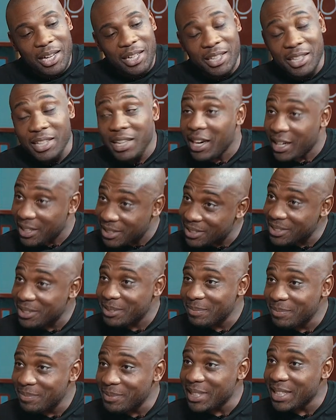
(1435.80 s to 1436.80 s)

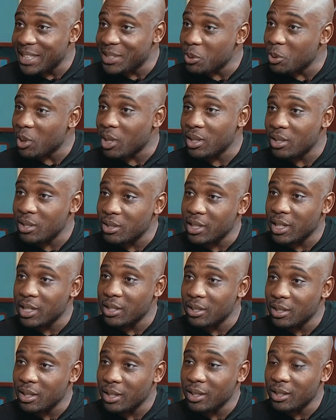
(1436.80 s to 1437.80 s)
yes, is all I can say
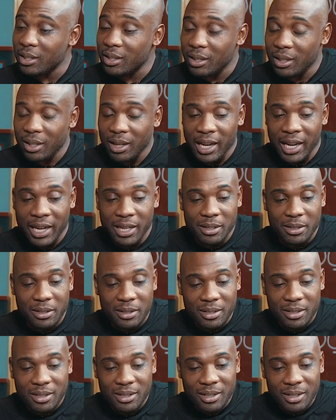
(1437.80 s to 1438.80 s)
to that.
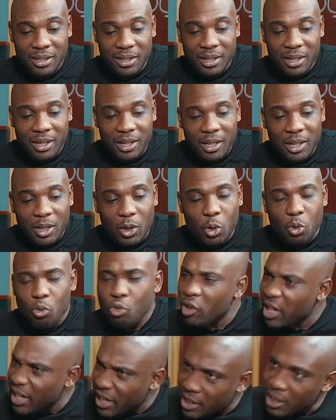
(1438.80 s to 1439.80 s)
And
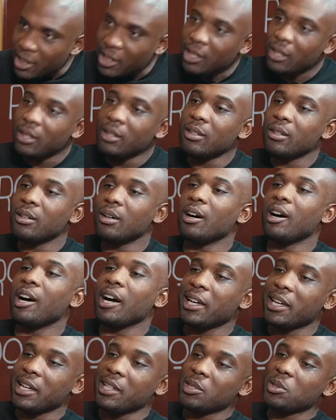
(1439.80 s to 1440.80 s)
really,
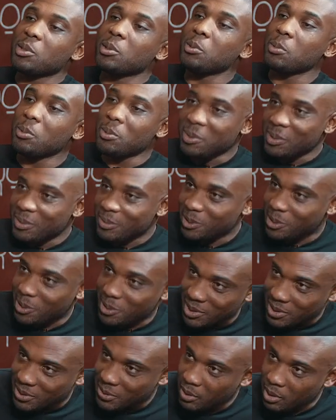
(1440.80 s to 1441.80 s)
I get schooled on
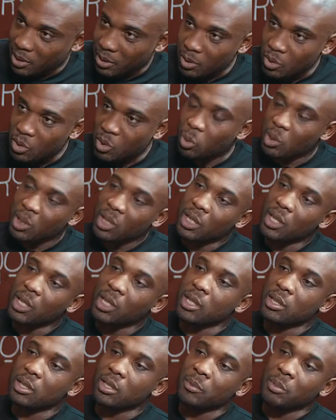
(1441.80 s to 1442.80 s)
this thing. 20
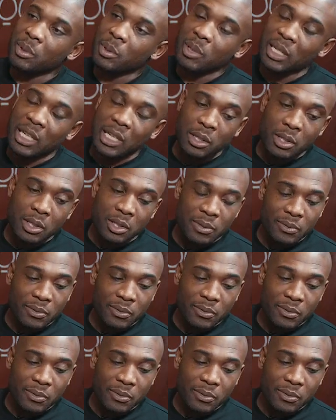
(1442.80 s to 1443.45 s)
years I've been in this